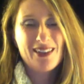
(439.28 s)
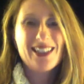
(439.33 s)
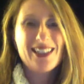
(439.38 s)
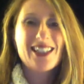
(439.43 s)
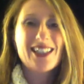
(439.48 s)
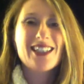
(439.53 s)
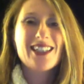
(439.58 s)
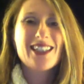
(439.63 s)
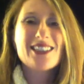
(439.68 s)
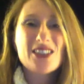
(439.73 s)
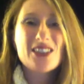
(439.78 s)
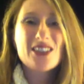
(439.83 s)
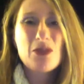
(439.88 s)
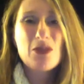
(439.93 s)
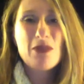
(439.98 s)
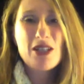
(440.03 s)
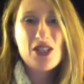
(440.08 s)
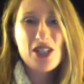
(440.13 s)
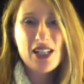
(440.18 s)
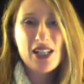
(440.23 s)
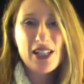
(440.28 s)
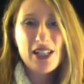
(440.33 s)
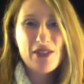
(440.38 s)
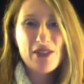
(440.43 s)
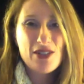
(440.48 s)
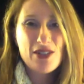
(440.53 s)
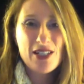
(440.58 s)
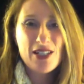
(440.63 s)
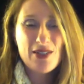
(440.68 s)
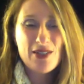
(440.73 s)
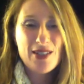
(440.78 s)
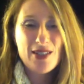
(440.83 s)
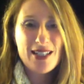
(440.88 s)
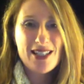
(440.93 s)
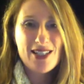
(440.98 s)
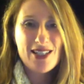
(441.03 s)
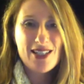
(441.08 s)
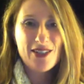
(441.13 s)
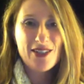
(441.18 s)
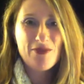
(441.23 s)
So much love to you,
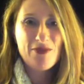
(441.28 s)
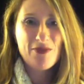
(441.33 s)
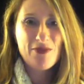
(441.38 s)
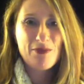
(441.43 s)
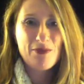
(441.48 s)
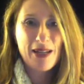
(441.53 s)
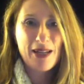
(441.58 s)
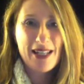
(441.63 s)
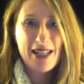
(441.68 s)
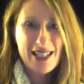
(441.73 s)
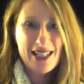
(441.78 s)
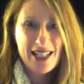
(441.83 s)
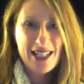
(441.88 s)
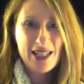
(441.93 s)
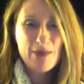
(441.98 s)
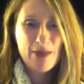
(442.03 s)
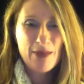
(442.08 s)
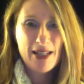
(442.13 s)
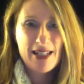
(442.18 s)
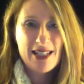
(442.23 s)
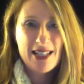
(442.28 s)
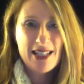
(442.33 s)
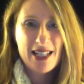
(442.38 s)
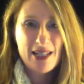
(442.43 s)
sister. Blessings, blessings,